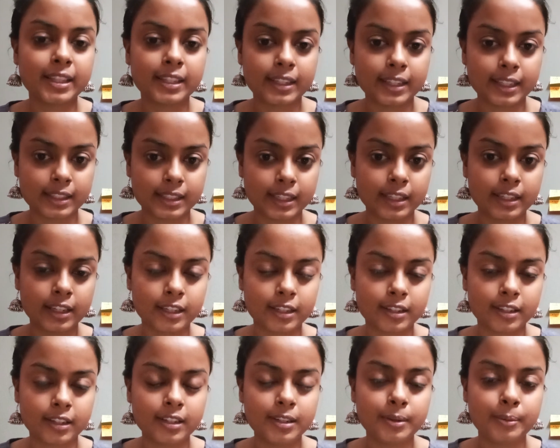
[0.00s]

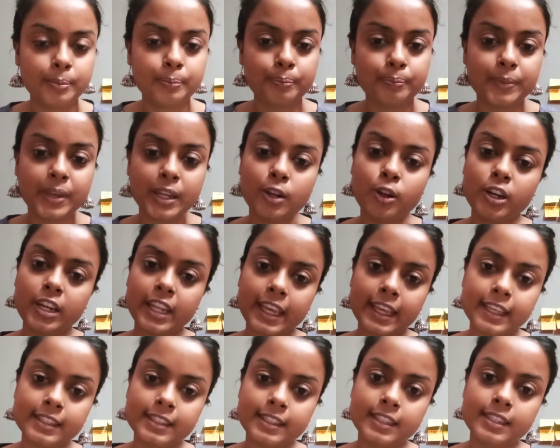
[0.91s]
designator may not
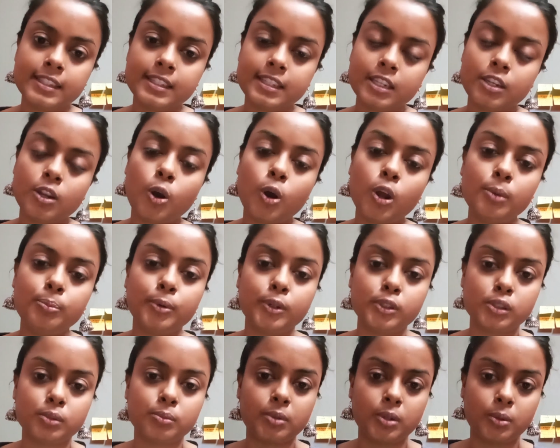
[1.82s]
exist in all
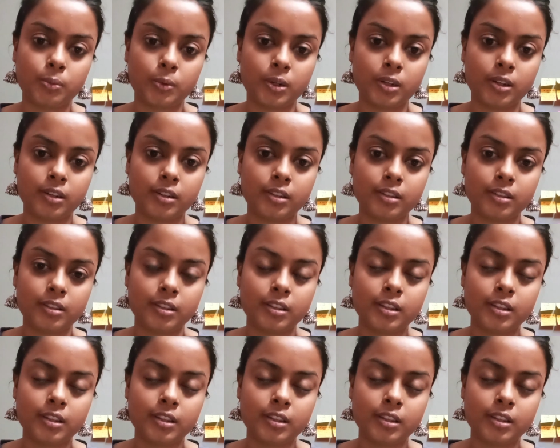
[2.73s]
possible world.